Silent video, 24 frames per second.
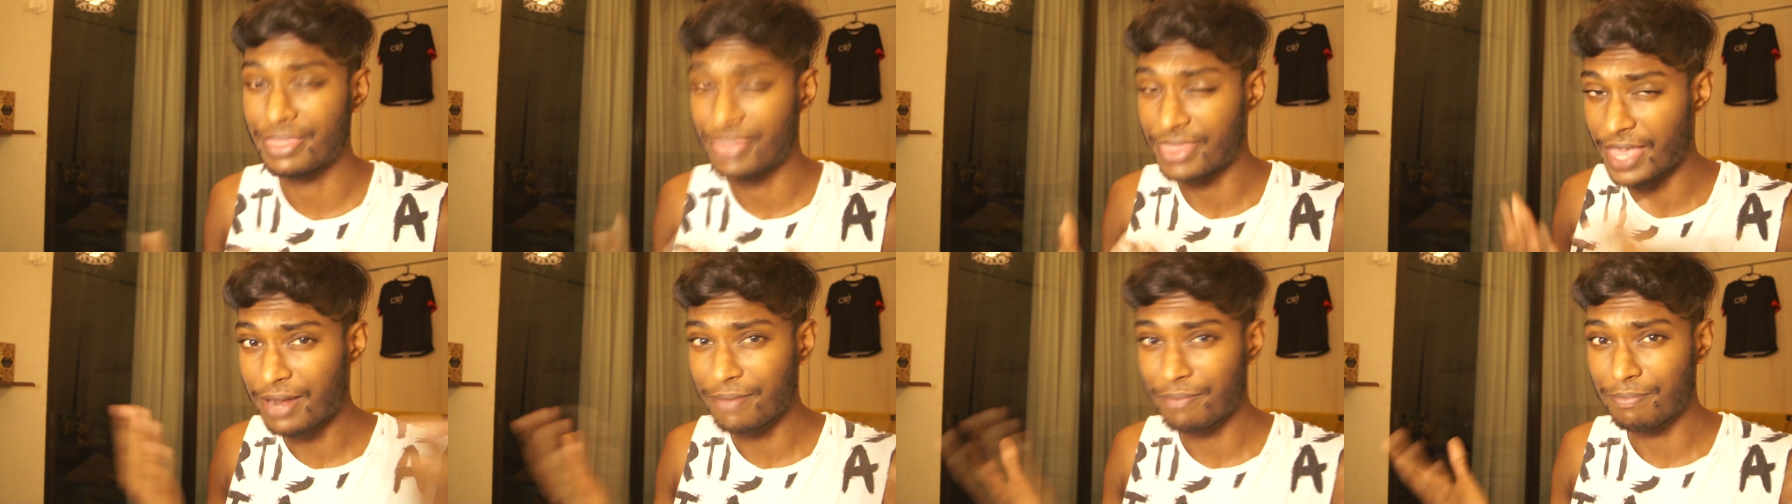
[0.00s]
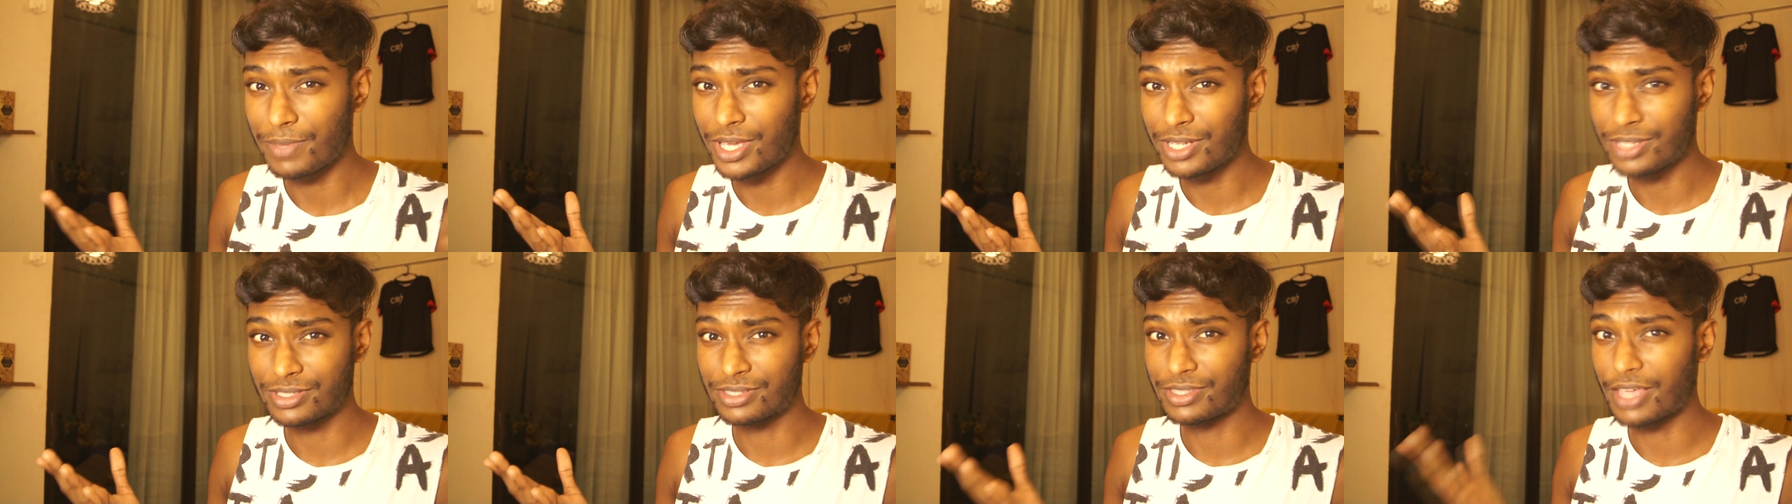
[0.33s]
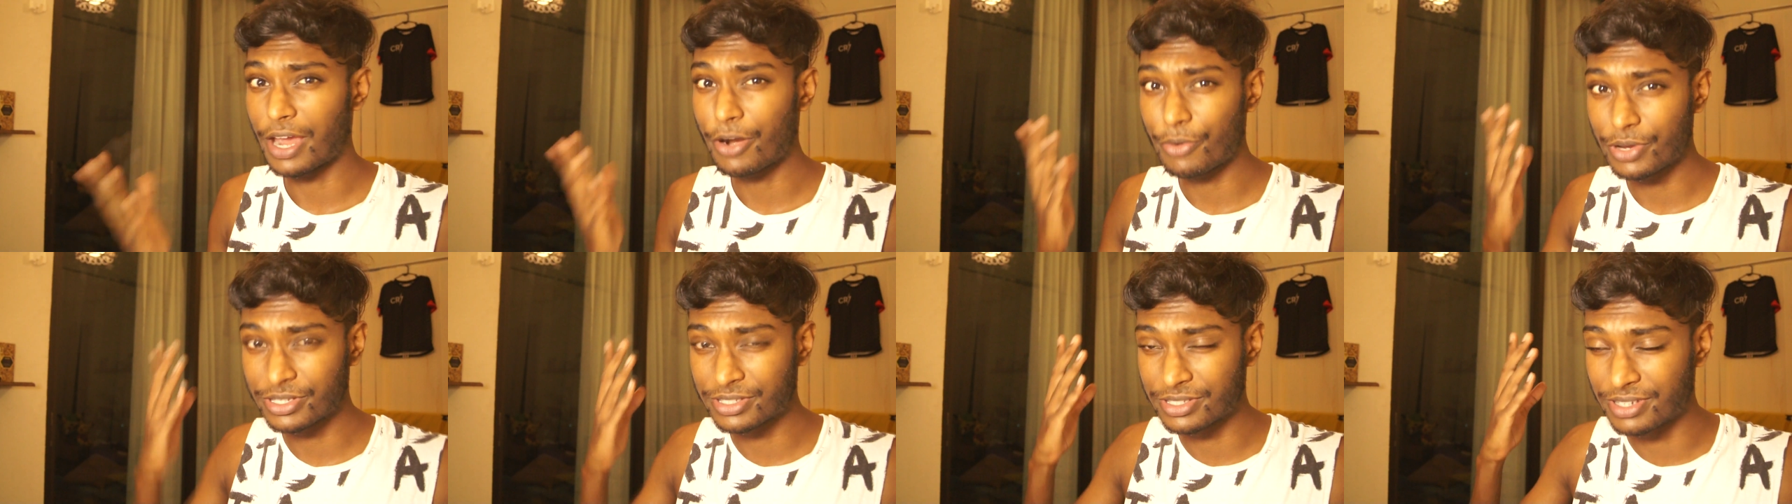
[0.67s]
And that means
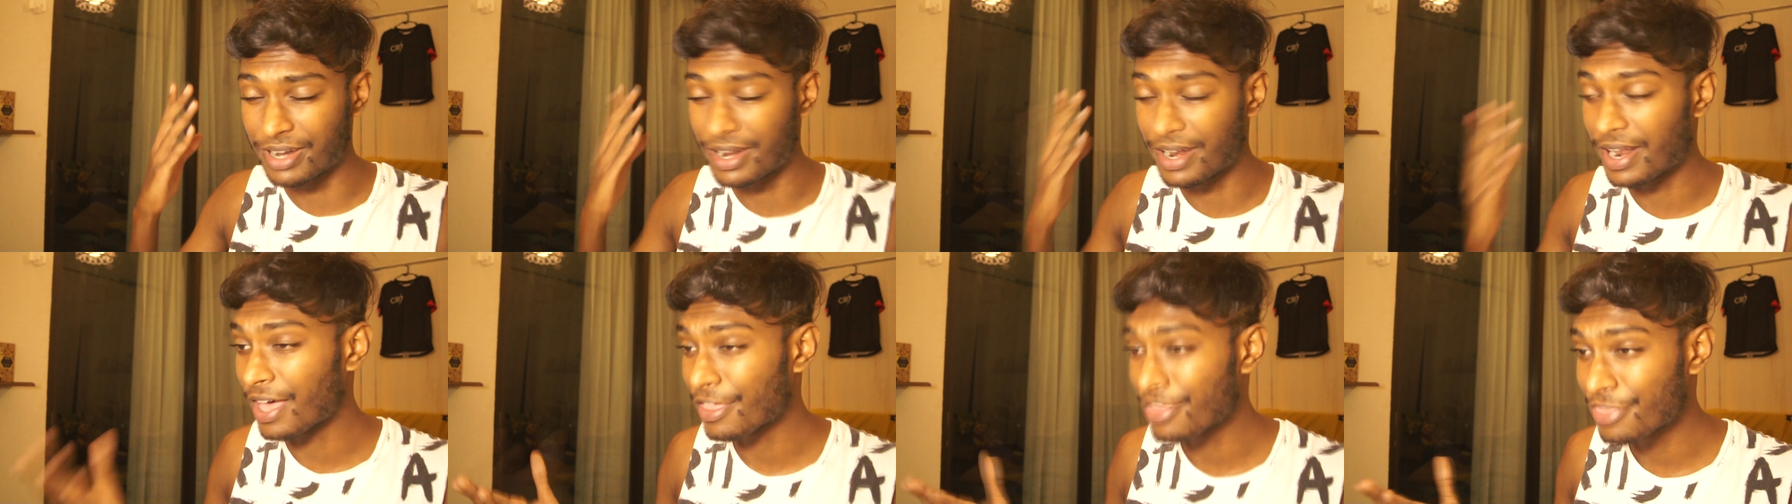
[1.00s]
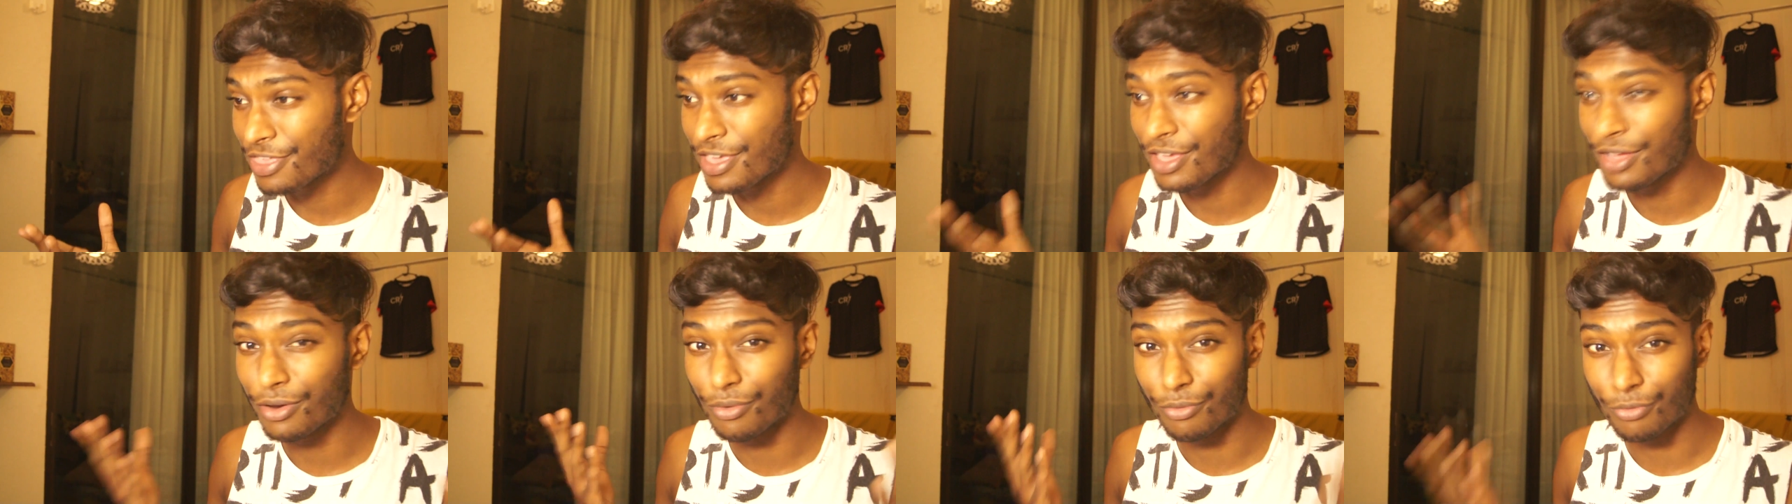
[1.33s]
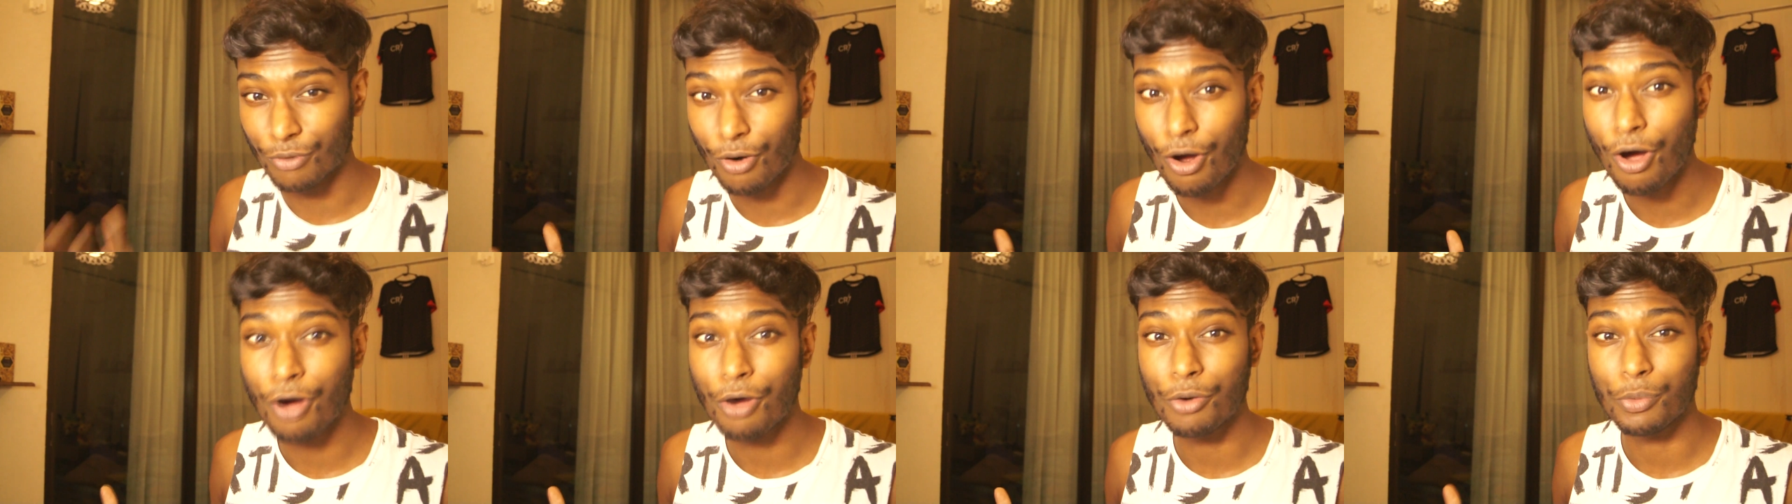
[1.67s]
there is nothing
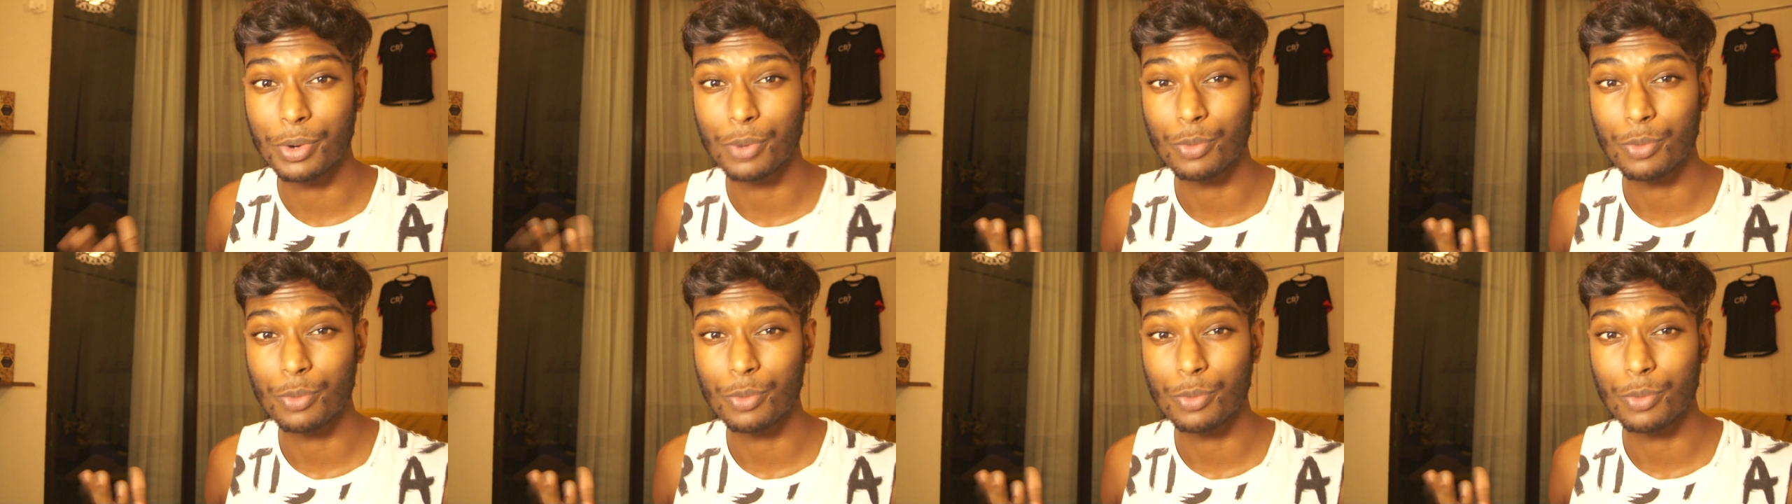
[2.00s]
wrong